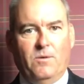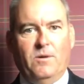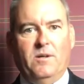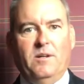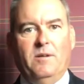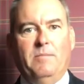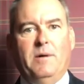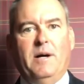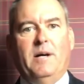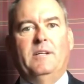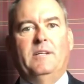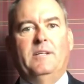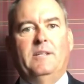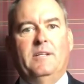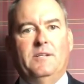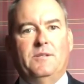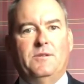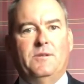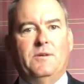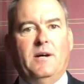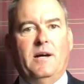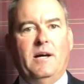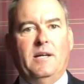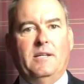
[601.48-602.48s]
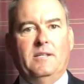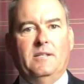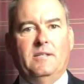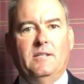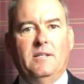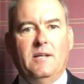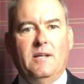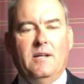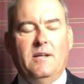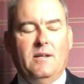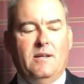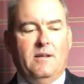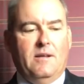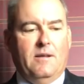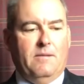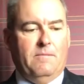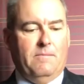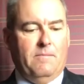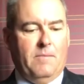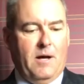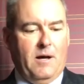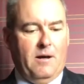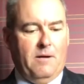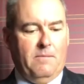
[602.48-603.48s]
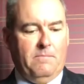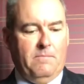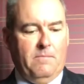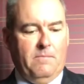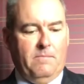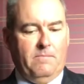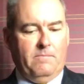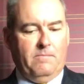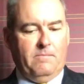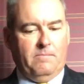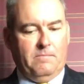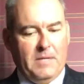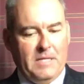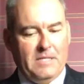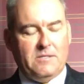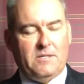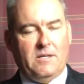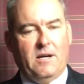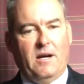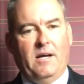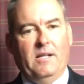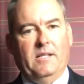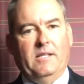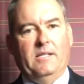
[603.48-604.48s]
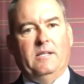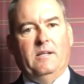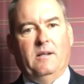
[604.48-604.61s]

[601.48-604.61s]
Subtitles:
worry about it, and try to be silent.